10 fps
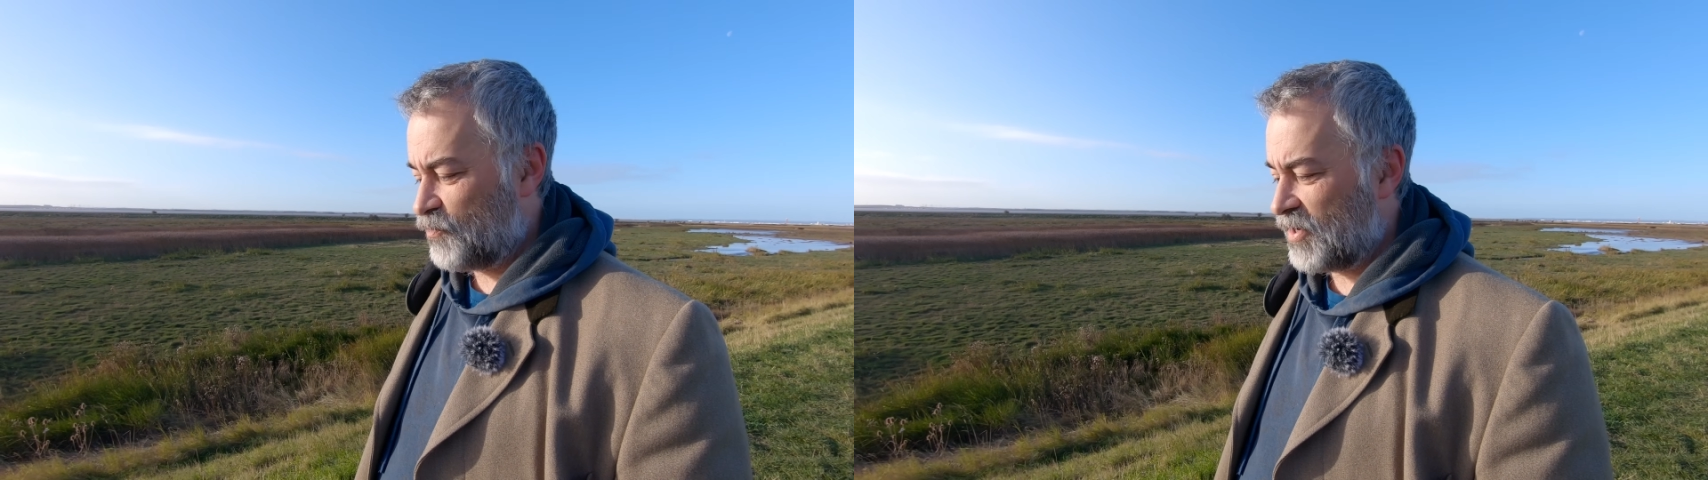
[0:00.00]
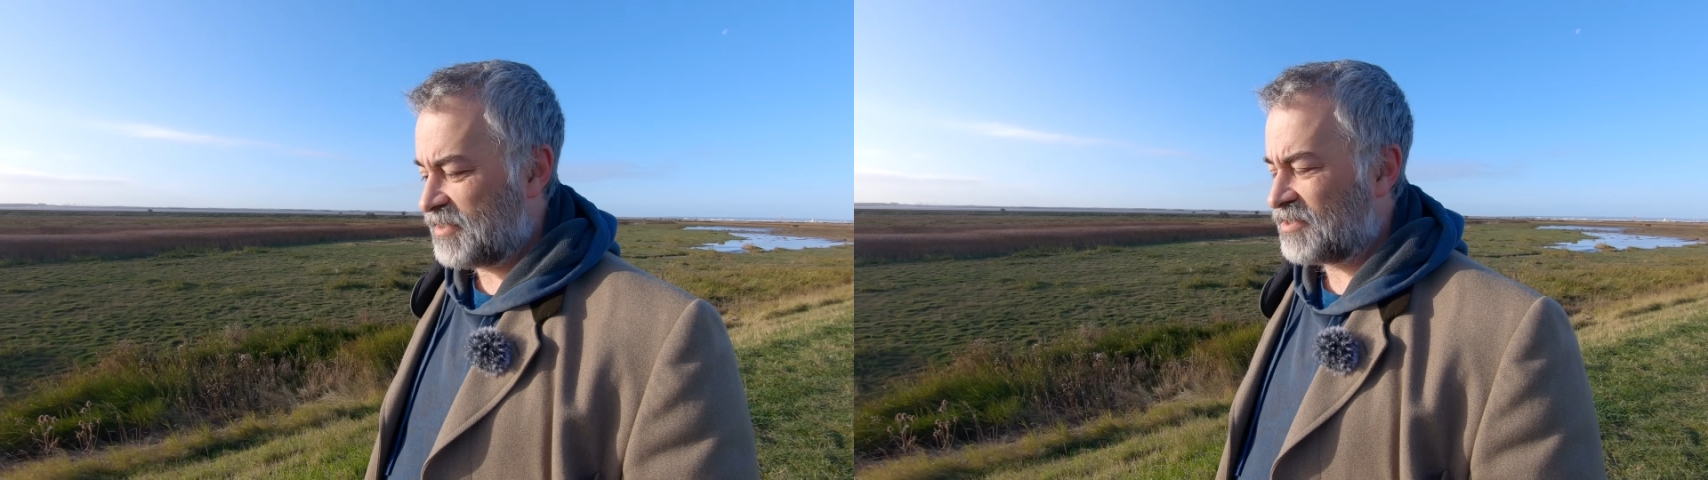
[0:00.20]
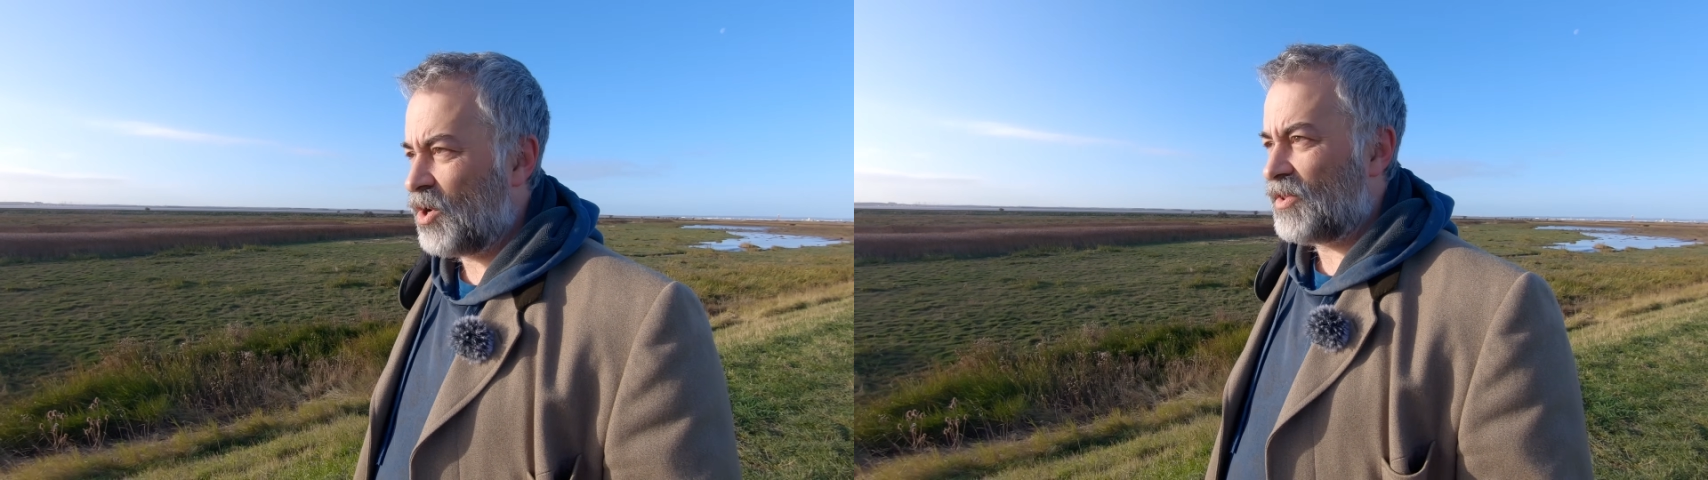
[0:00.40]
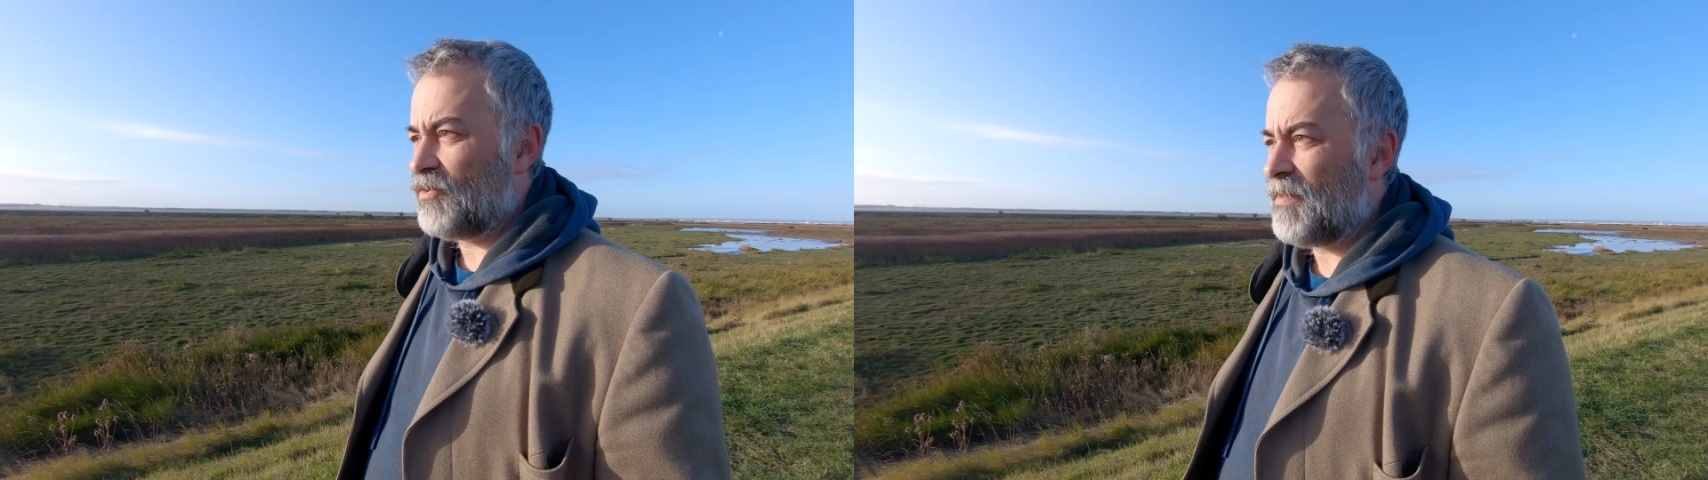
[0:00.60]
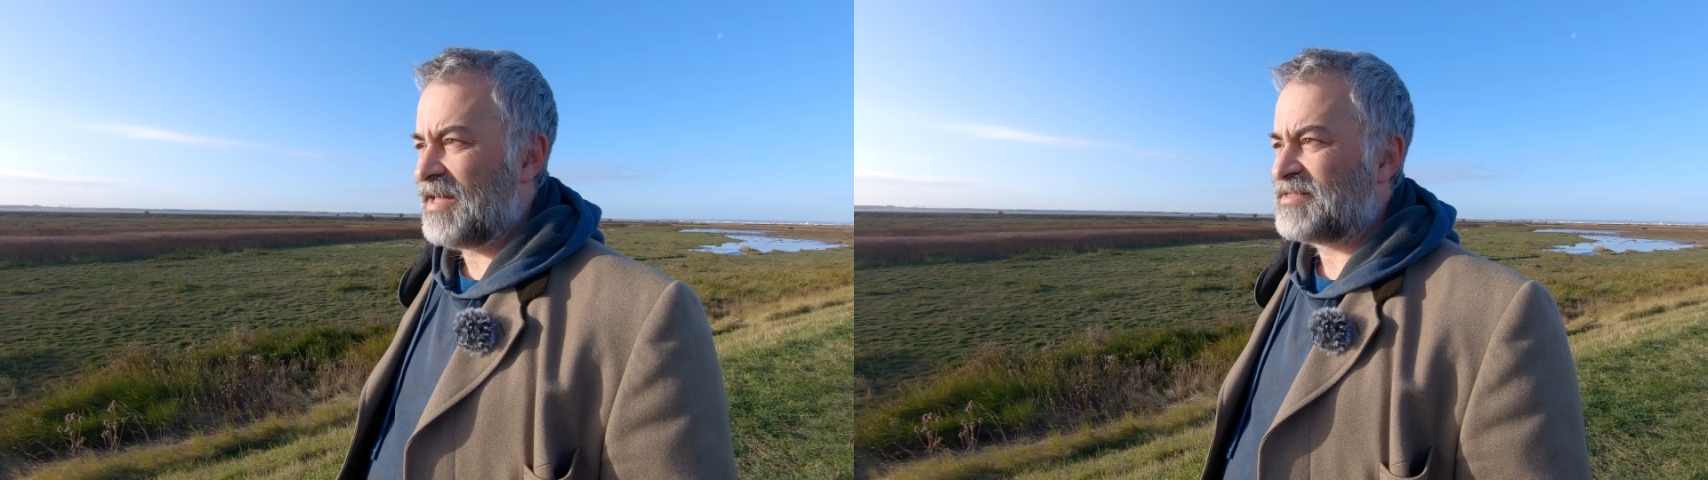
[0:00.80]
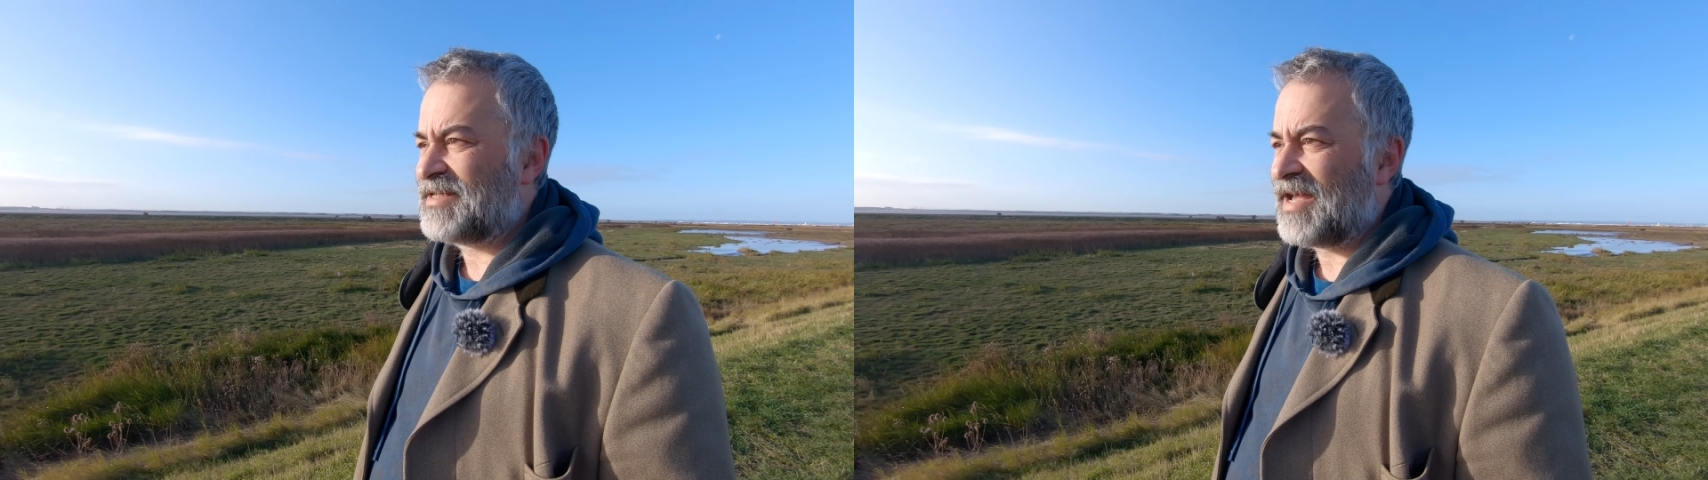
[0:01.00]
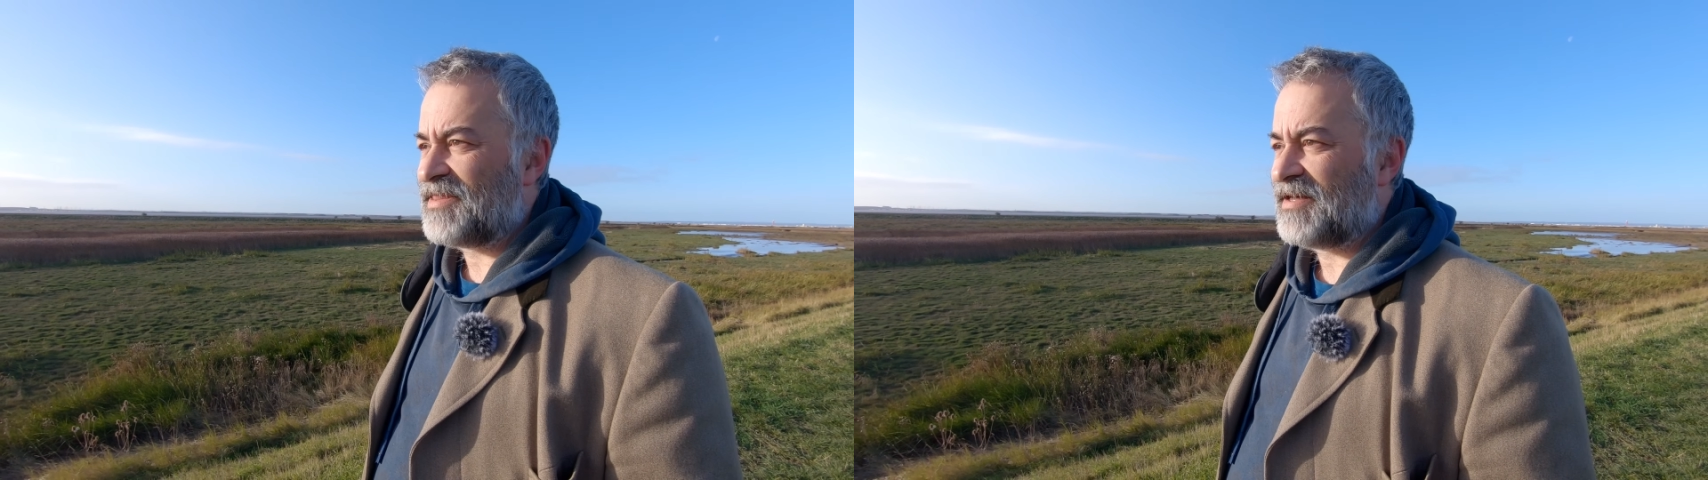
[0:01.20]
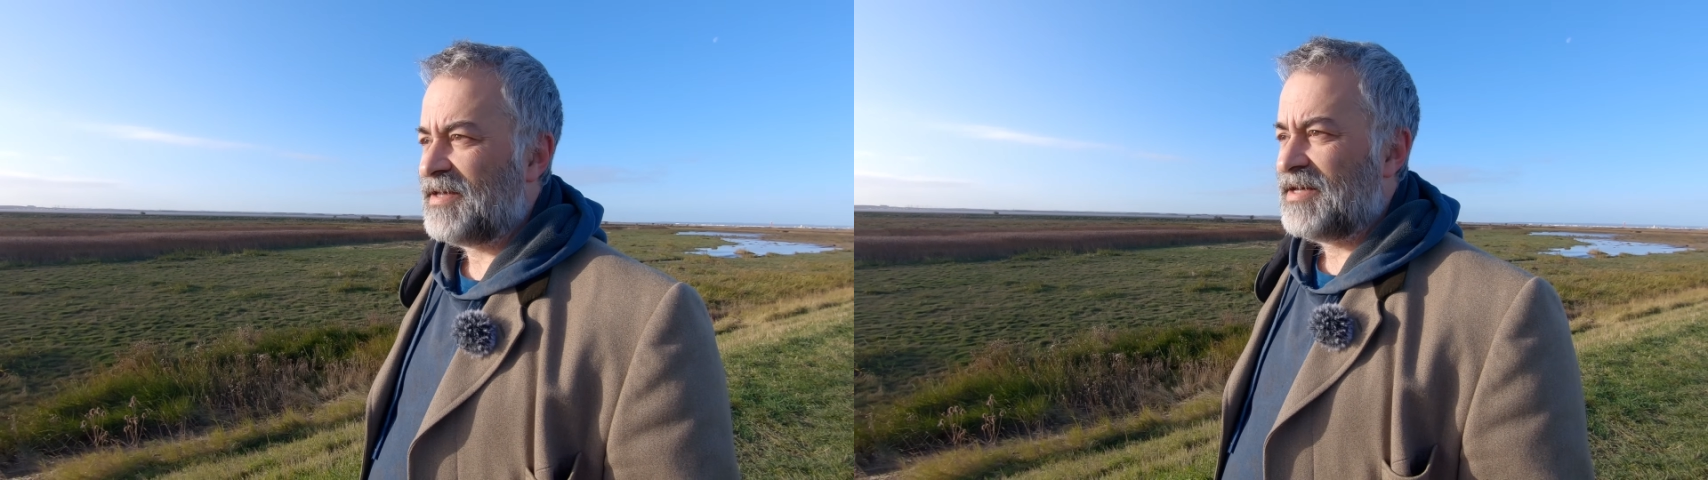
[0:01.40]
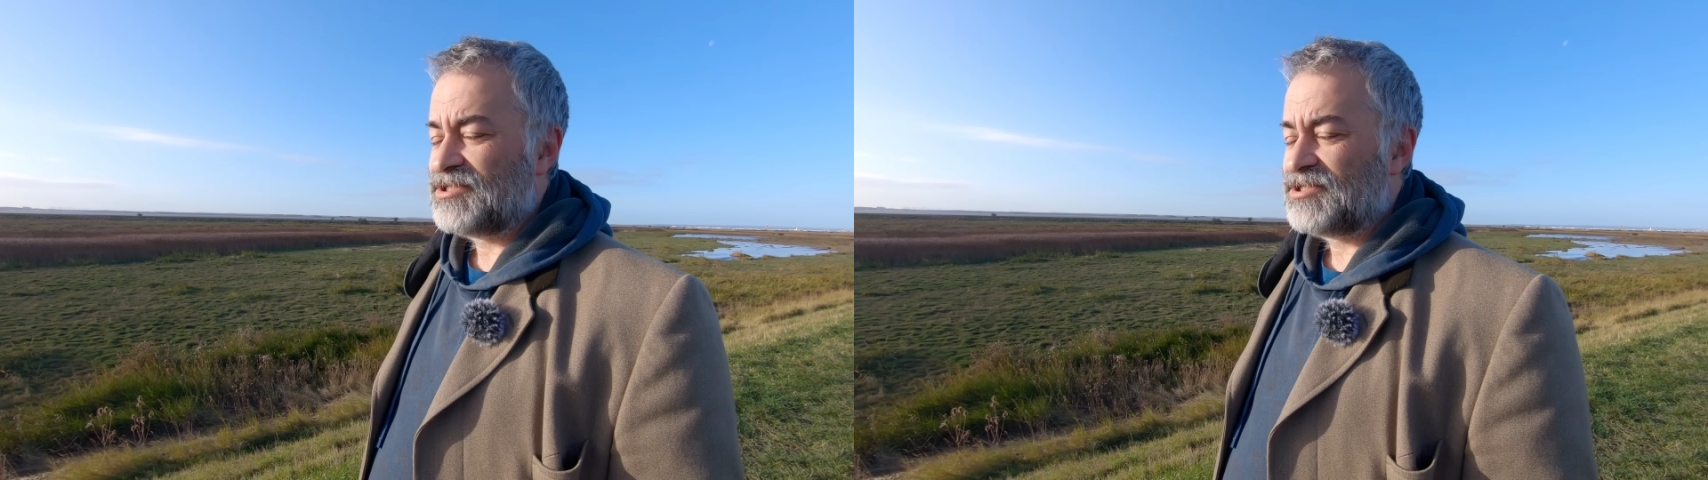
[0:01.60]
Britain got their minds together